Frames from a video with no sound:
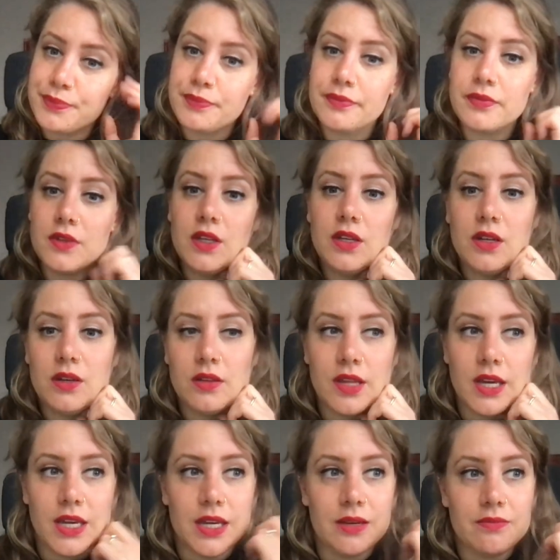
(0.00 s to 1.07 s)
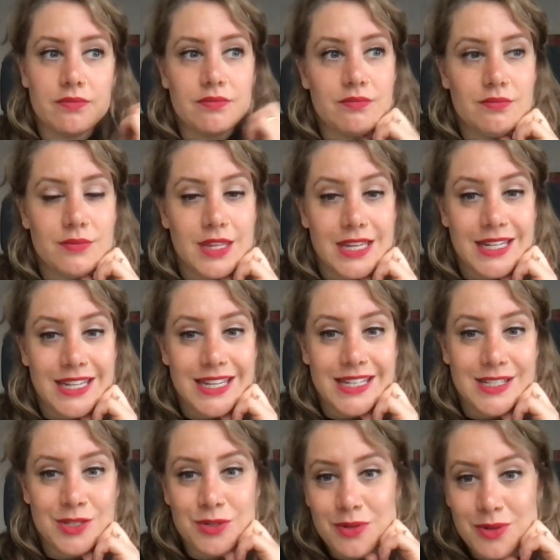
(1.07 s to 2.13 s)
they need
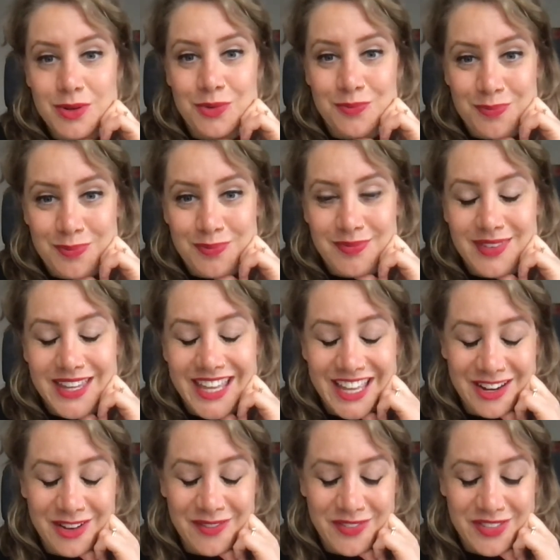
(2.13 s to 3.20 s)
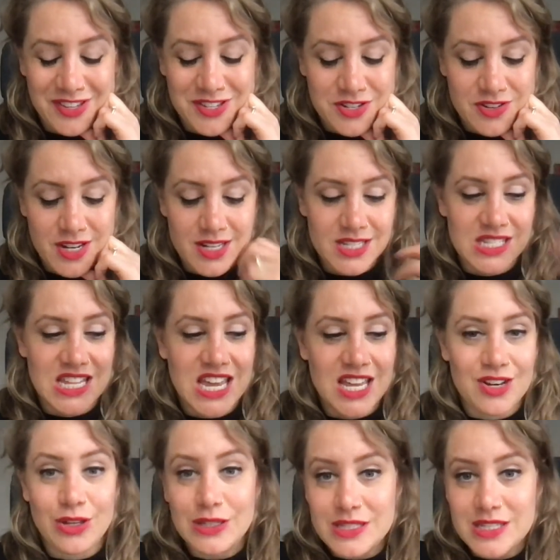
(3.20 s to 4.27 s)
to get off the streets. They are
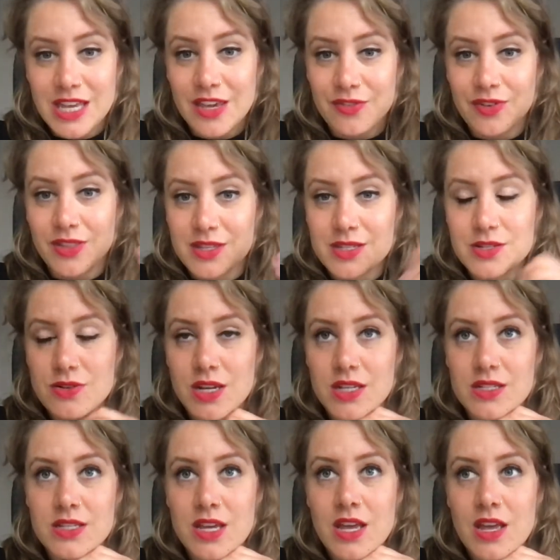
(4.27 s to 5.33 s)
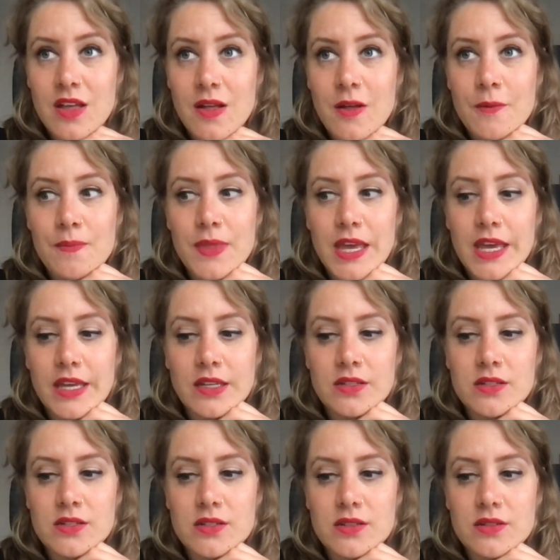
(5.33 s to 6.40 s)
not safe on the streets. And